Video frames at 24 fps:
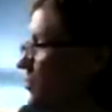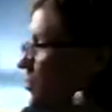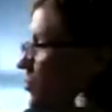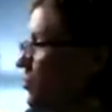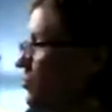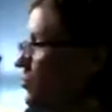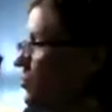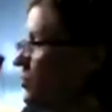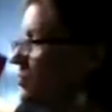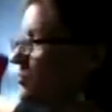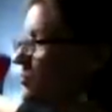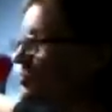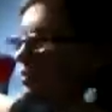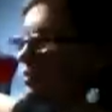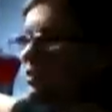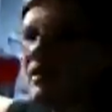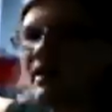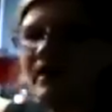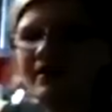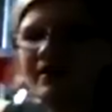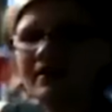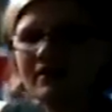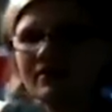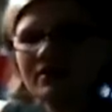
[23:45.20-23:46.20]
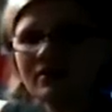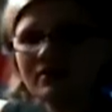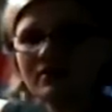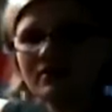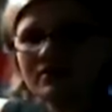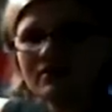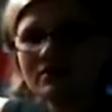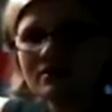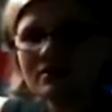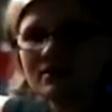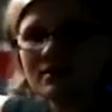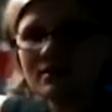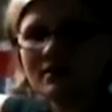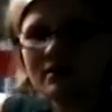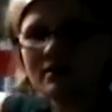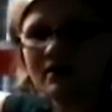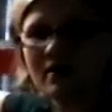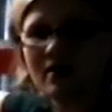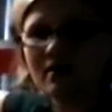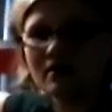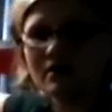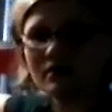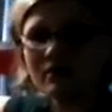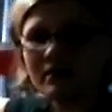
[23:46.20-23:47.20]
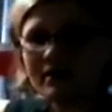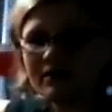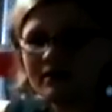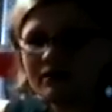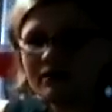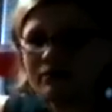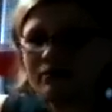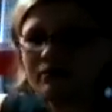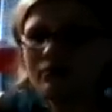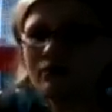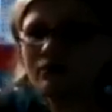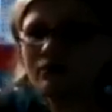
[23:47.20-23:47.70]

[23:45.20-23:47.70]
I'll hold it under the light here. You can see the coloring.